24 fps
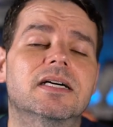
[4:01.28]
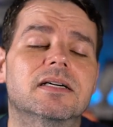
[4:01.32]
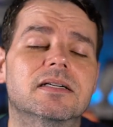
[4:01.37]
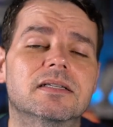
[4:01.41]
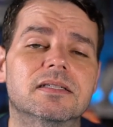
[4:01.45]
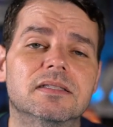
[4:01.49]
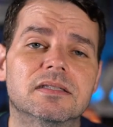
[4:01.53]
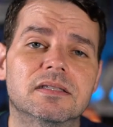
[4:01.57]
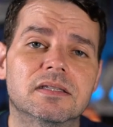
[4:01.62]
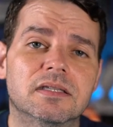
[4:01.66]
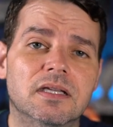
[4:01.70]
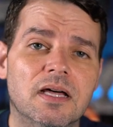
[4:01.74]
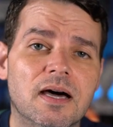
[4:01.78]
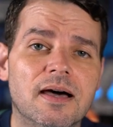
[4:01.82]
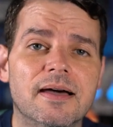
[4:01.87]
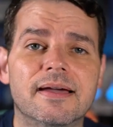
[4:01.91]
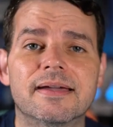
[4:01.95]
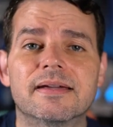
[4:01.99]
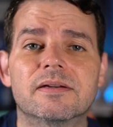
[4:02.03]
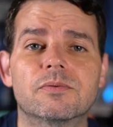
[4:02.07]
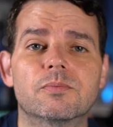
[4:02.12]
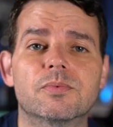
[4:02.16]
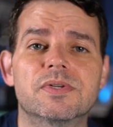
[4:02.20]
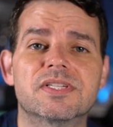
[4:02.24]
uh,
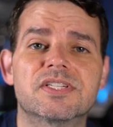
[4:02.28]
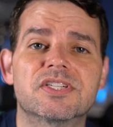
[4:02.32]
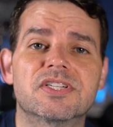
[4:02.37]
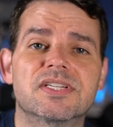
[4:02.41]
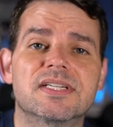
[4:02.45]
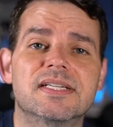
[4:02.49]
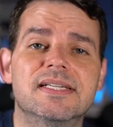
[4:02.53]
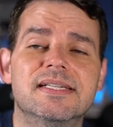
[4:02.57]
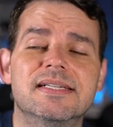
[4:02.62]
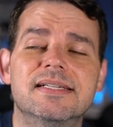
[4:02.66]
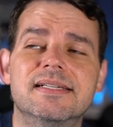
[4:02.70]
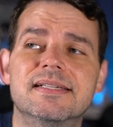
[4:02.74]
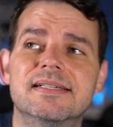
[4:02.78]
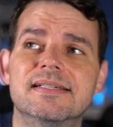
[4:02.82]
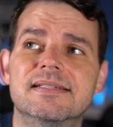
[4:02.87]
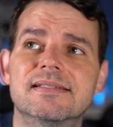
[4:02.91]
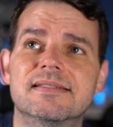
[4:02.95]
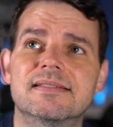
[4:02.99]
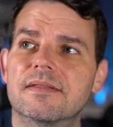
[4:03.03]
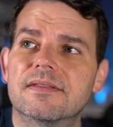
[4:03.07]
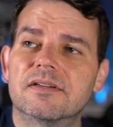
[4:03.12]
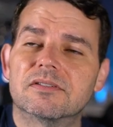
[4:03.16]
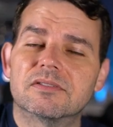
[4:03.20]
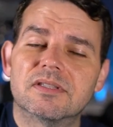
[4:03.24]
line, which
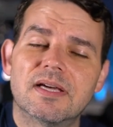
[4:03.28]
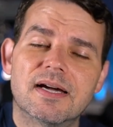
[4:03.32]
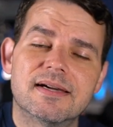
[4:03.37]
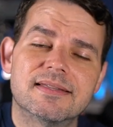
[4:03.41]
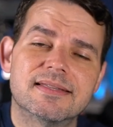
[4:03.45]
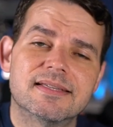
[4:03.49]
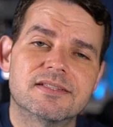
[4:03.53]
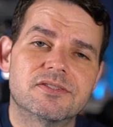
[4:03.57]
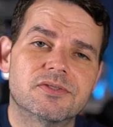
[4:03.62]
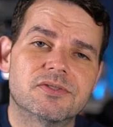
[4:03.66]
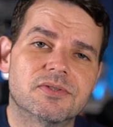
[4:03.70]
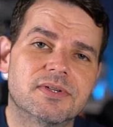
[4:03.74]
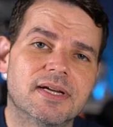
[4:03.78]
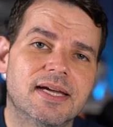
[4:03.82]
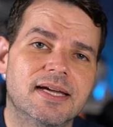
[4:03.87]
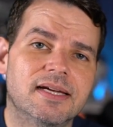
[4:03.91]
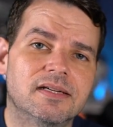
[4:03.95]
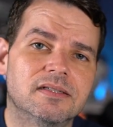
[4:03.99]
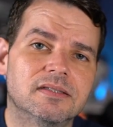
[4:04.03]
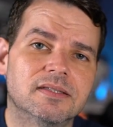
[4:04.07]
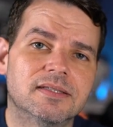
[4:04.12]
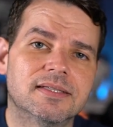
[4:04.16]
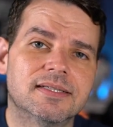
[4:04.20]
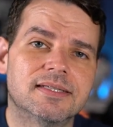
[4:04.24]
is their another line that's sort of
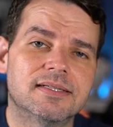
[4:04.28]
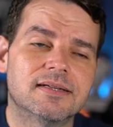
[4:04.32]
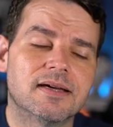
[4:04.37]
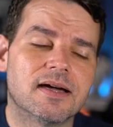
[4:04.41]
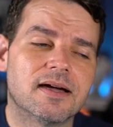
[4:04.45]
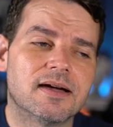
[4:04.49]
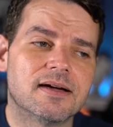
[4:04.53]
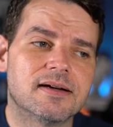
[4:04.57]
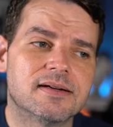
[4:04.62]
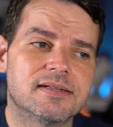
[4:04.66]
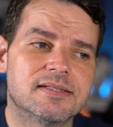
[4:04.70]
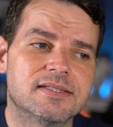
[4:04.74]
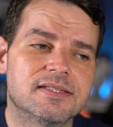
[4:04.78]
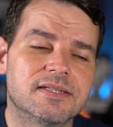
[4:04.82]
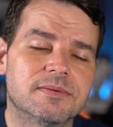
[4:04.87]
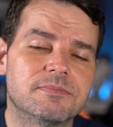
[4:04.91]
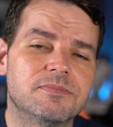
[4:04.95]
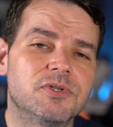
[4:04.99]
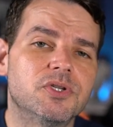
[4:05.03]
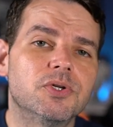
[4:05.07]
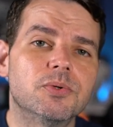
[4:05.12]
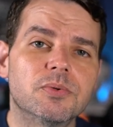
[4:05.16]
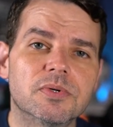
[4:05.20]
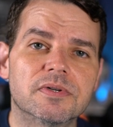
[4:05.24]
handling uh,
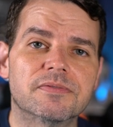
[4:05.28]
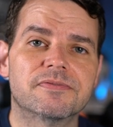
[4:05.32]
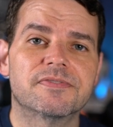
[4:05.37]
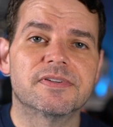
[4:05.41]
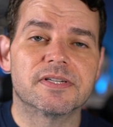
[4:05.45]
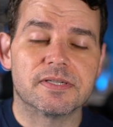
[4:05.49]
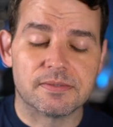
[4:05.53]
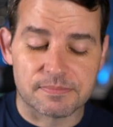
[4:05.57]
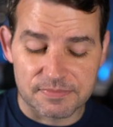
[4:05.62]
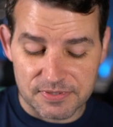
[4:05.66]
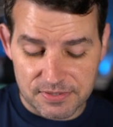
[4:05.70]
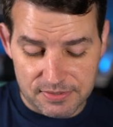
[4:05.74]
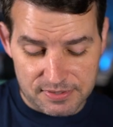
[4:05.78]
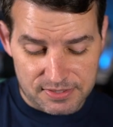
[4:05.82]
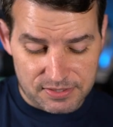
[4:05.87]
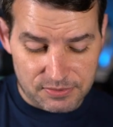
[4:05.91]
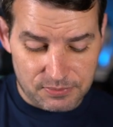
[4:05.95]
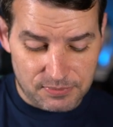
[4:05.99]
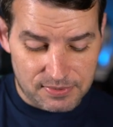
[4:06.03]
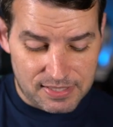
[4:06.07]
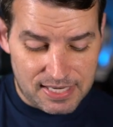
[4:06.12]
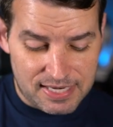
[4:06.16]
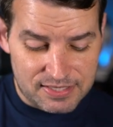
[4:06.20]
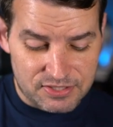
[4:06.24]
some newer films. So this
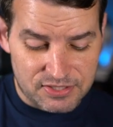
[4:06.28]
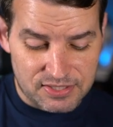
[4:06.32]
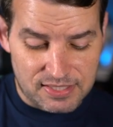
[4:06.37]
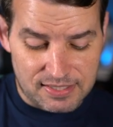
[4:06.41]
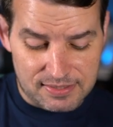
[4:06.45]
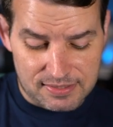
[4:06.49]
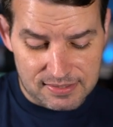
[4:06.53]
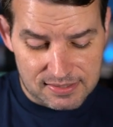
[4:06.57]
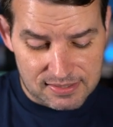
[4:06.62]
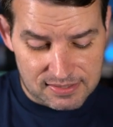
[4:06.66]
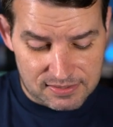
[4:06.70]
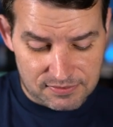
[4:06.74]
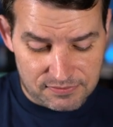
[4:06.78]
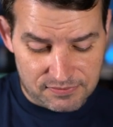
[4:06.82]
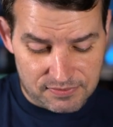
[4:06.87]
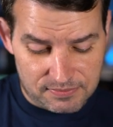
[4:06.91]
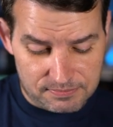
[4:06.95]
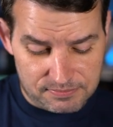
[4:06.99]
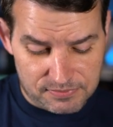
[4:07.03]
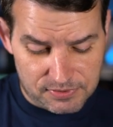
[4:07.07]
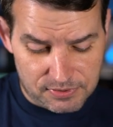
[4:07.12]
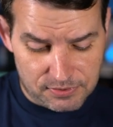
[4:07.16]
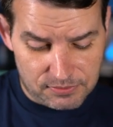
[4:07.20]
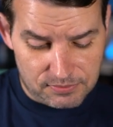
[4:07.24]
one actually I think is
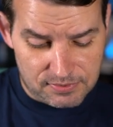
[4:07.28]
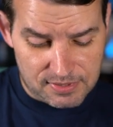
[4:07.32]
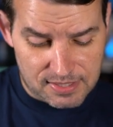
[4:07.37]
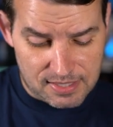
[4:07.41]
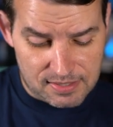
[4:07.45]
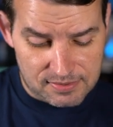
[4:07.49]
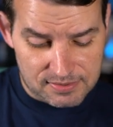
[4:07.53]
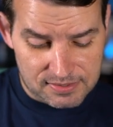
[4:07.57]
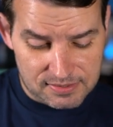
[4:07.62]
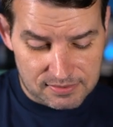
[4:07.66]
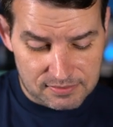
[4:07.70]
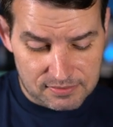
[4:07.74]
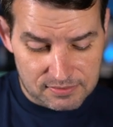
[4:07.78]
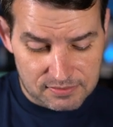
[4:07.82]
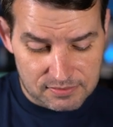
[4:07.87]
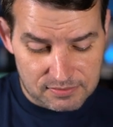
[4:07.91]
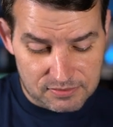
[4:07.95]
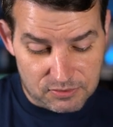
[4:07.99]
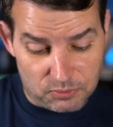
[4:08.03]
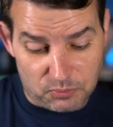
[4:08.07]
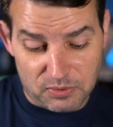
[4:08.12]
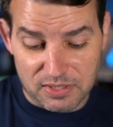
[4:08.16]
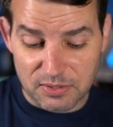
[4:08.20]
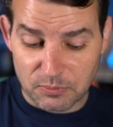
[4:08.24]
from
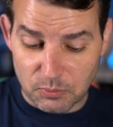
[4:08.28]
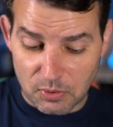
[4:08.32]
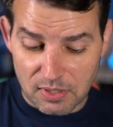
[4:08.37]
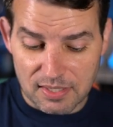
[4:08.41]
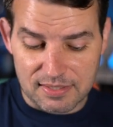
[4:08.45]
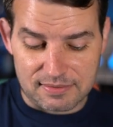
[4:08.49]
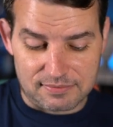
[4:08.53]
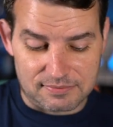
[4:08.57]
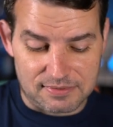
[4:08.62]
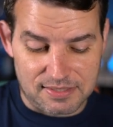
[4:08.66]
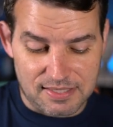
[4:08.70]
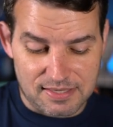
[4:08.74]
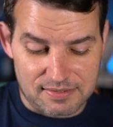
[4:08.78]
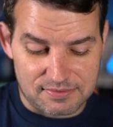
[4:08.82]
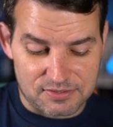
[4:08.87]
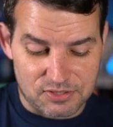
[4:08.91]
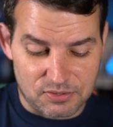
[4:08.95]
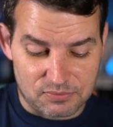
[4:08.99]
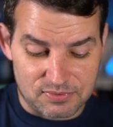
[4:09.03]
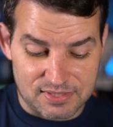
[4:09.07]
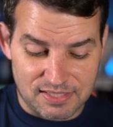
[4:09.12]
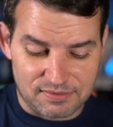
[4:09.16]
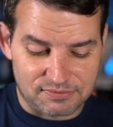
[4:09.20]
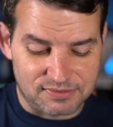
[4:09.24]
2021. Yeah,
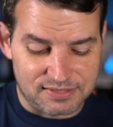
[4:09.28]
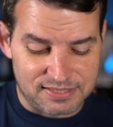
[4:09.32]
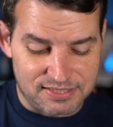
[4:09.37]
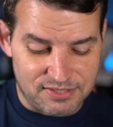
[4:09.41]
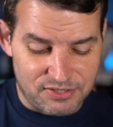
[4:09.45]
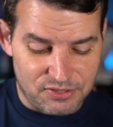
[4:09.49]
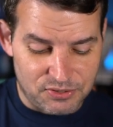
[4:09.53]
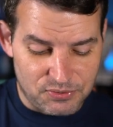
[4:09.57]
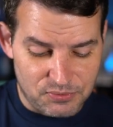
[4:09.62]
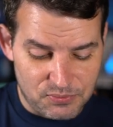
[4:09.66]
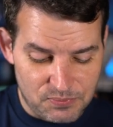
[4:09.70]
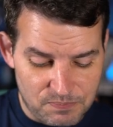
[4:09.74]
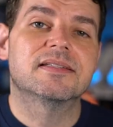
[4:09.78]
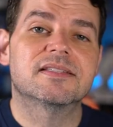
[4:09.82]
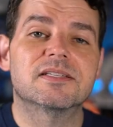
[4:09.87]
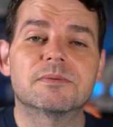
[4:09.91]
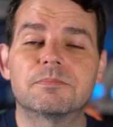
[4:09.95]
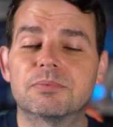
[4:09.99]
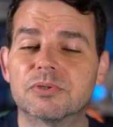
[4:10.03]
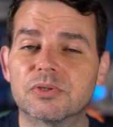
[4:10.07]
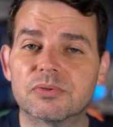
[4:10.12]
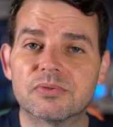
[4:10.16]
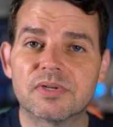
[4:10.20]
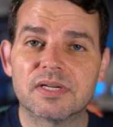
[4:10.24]
so definitely new. It's a
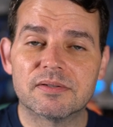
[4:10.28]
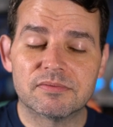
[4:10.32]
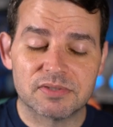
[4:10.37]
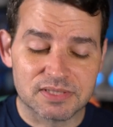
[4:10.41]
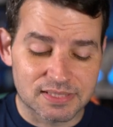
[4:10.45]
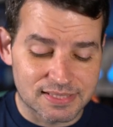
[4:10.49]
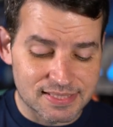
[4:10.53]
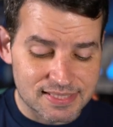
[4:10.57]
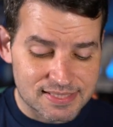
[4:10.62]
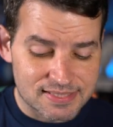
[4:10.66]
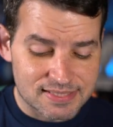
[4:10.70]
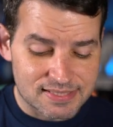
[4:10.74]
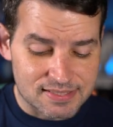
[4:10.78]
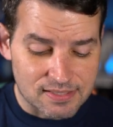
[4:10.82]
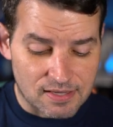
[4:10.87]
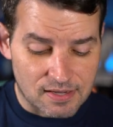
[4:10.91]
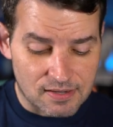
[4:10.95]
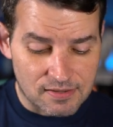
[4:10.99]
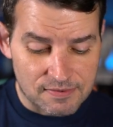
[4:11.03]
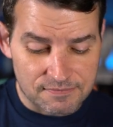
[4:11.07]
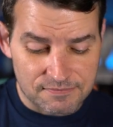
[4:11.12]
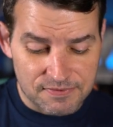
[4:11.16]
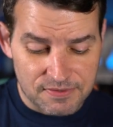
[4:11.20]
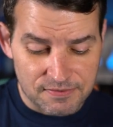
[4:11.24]
Blu-ray release
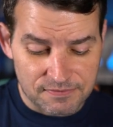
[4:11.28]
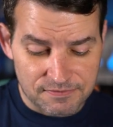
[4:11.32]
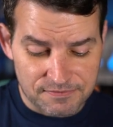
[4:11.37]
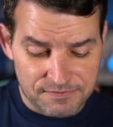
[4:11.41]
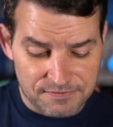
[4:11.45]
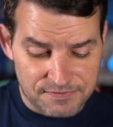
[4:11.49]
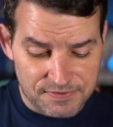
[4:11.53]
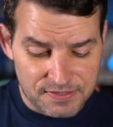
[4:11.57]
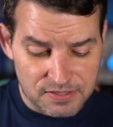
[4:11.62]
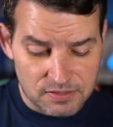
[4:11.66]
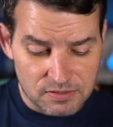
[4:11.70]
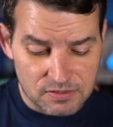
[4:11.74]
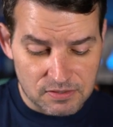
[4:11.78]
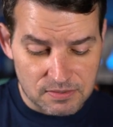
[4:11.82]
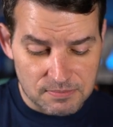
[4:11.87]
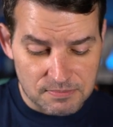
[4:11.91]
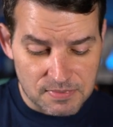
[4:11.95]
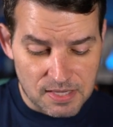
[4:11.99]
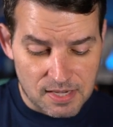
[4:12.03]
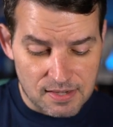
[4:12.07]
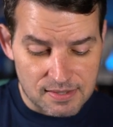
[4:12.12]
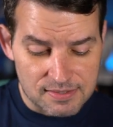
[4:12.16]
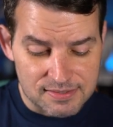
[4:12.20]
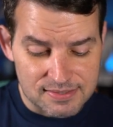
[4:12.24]
of the
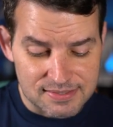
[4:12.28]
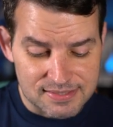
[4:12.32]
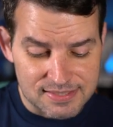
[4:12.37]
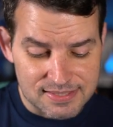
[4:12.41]
film uh, The